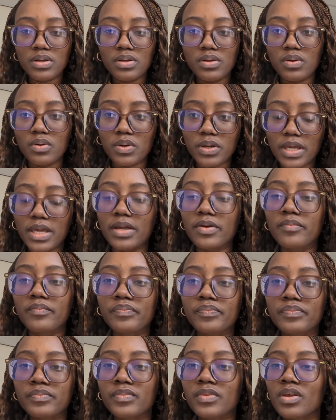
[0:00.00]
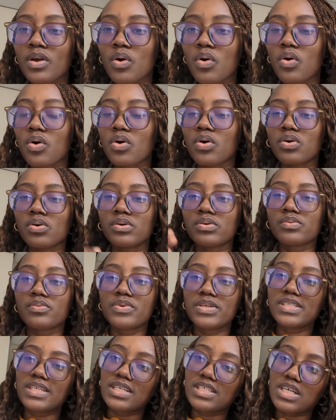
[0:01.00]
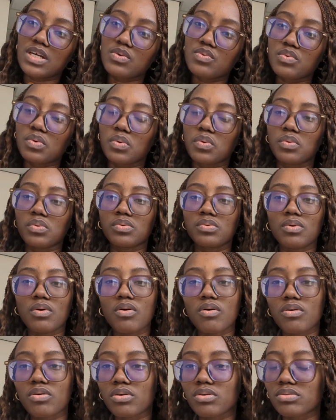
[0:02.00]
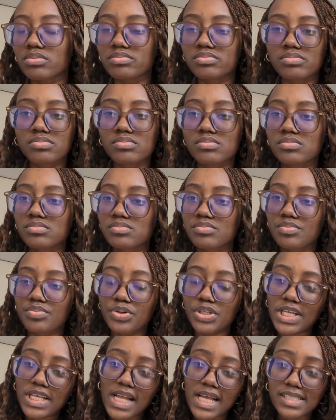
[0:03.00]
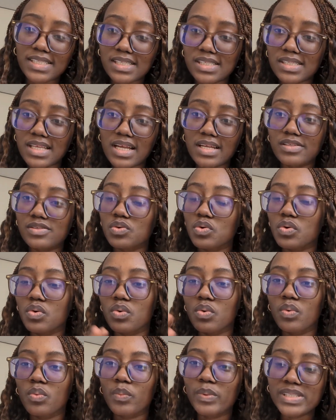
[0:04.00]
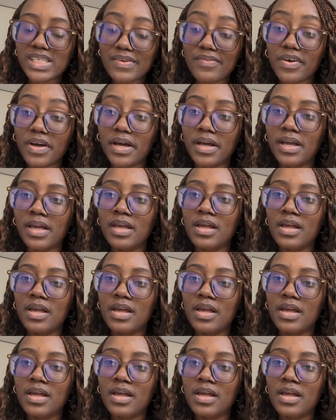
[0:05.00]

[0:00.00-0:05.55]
okay, or researcher role, or project assistant, or whatever.